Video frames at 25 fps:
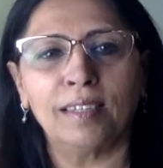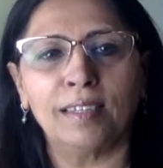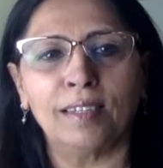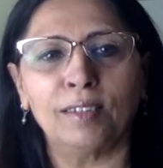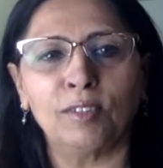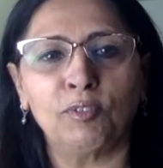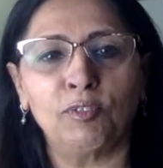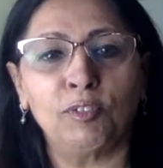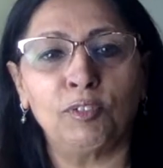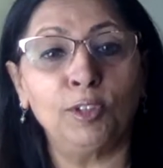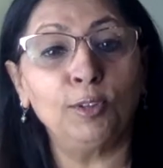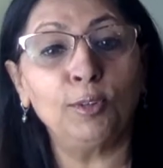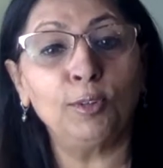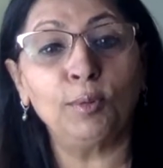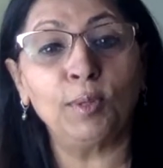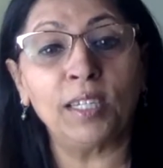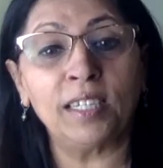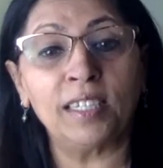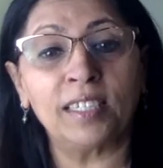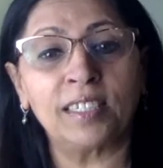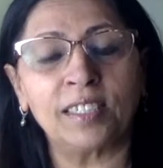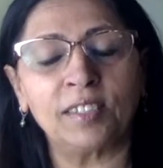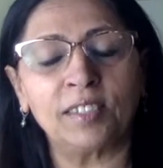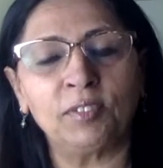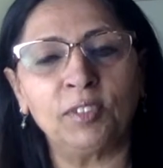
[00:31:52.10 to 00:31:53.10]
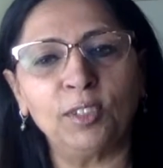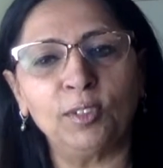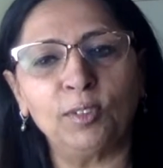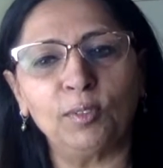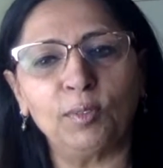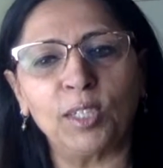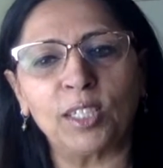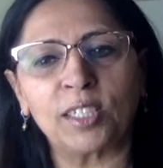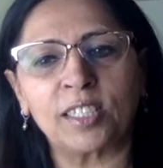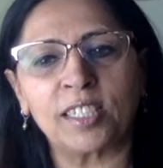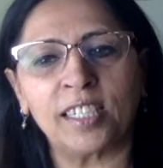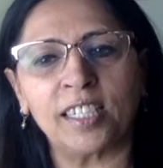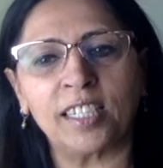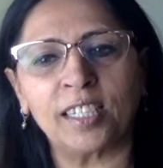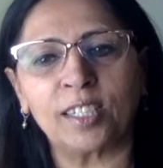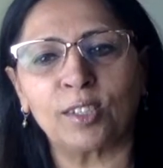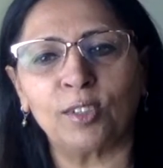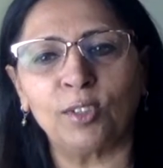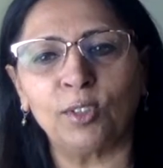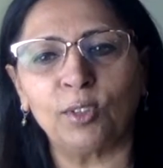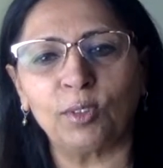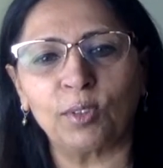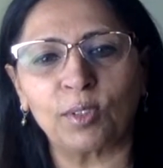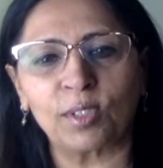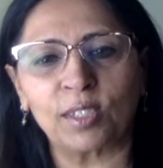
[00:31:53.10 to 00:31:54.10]
fluent if you will take
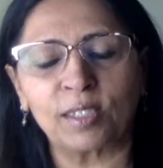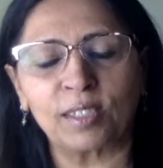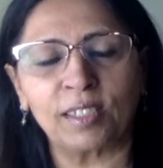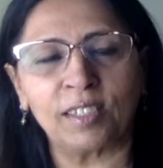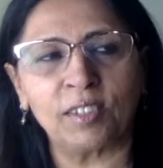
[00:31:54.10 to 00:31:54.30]
course.